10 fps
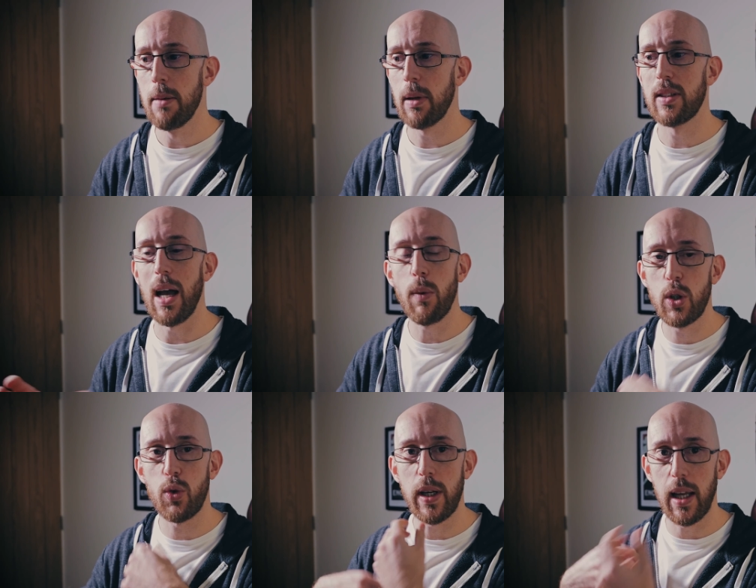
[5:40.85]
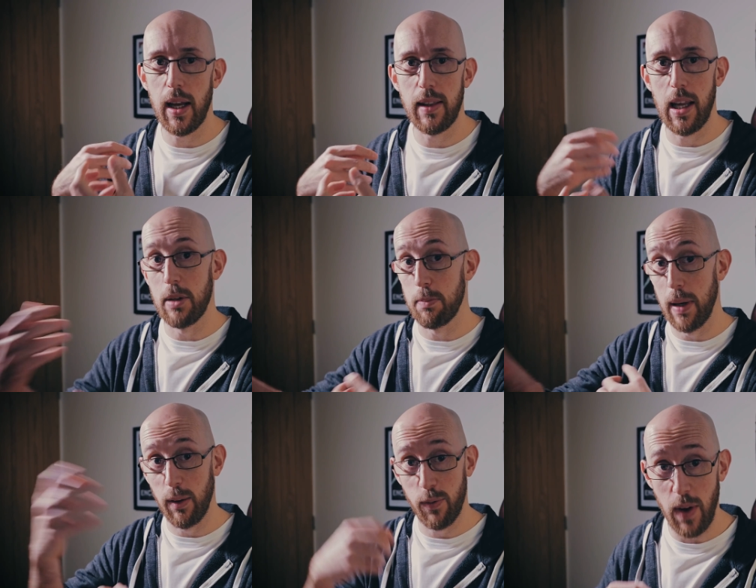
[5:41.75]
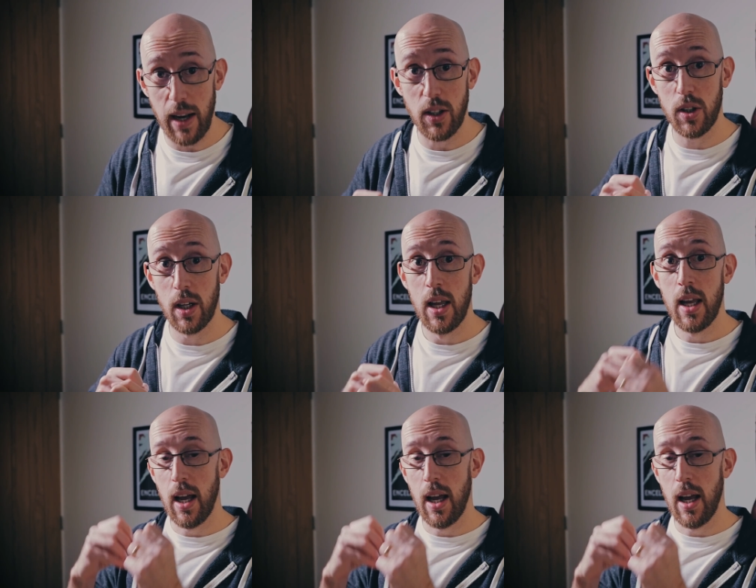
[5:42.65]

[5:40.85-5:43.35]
because that would trigger the image being fetched